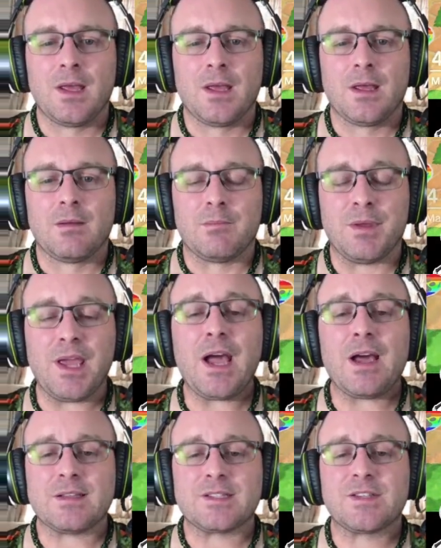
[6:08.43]
But yeah,
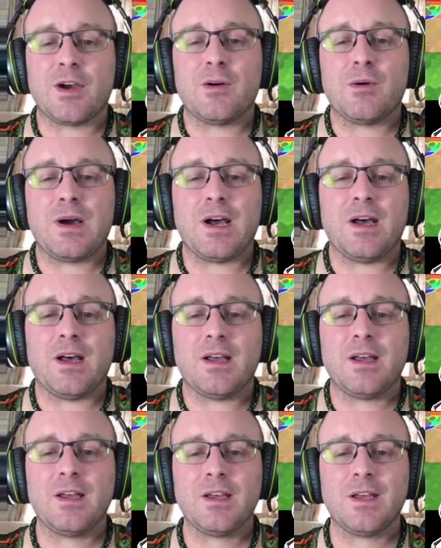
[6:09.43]
so, uh,
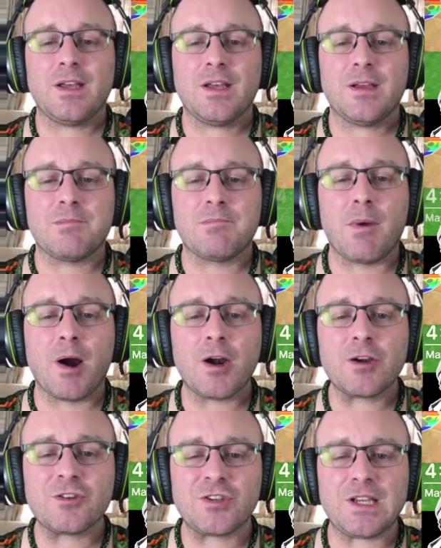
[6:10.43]

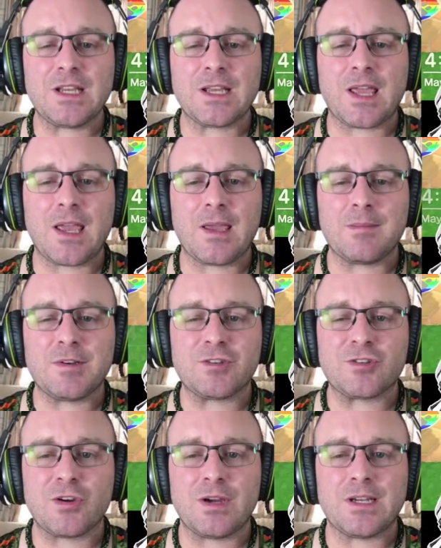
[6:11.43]
Margie came and
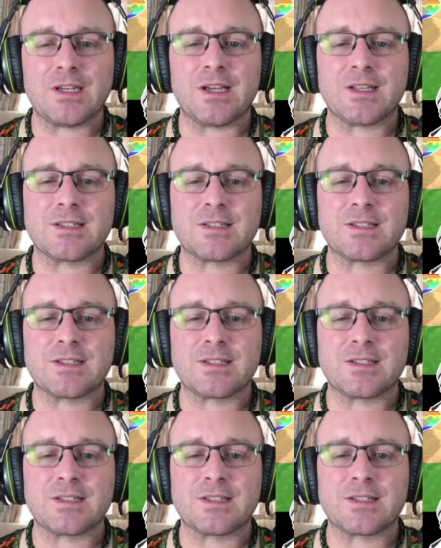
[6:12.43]
joined us.